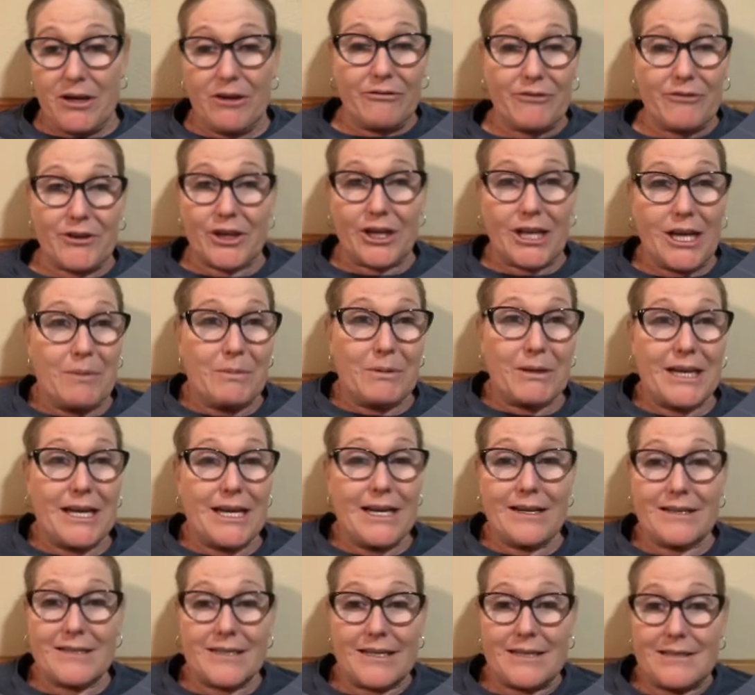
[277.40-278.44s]
over a couple of
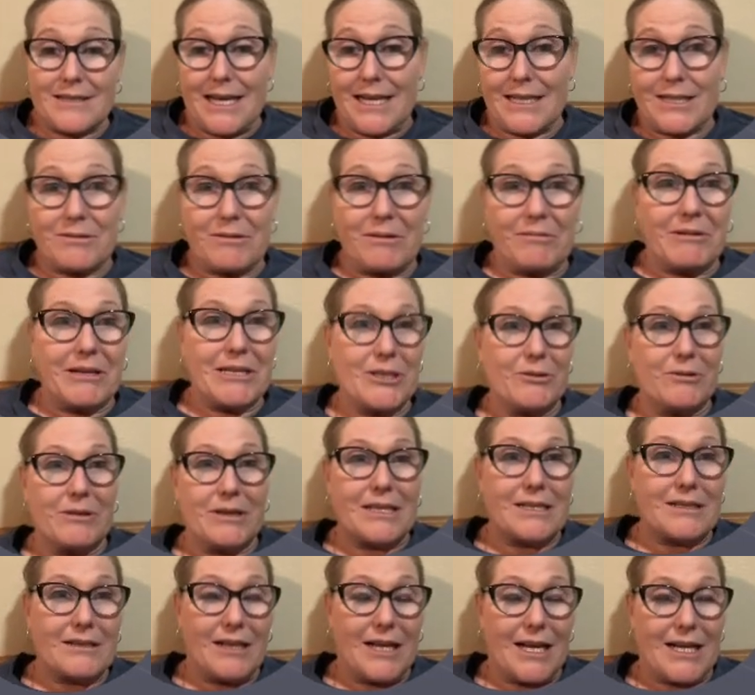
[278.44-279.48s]
kings because that's what we do in
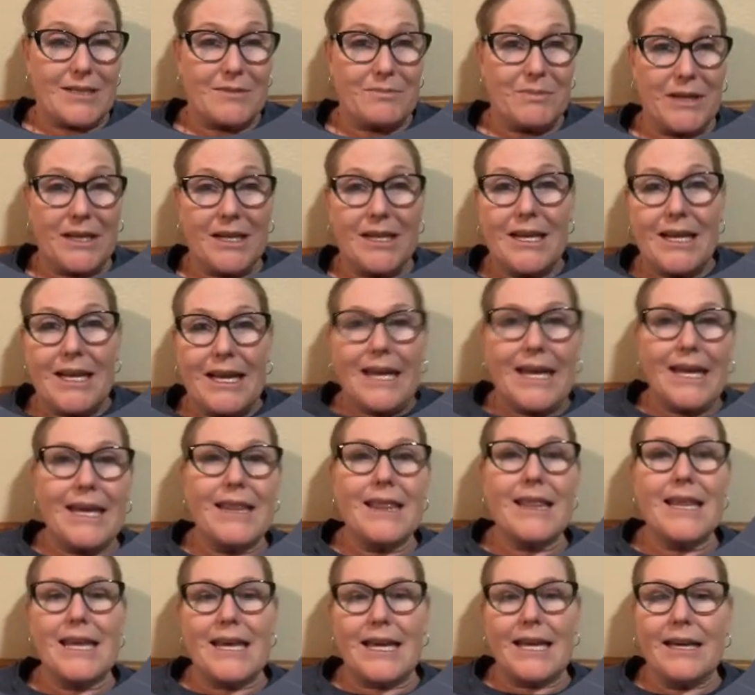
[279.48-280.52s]
this class, but
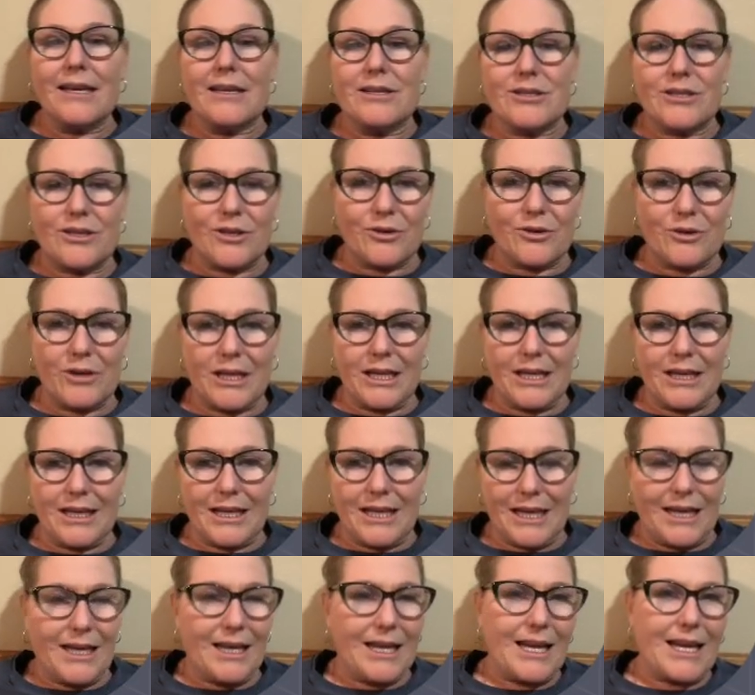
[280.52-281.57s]
in the end, you're going to
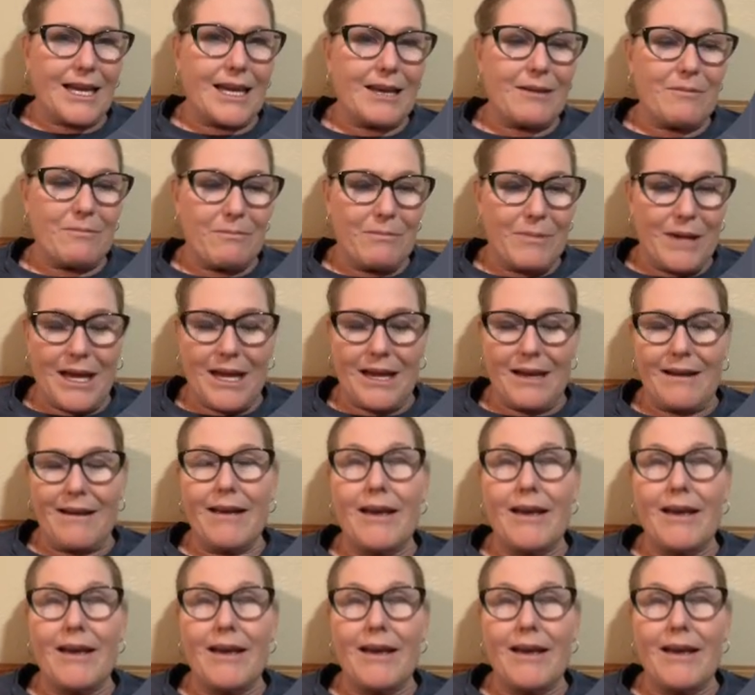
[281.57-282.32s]
get an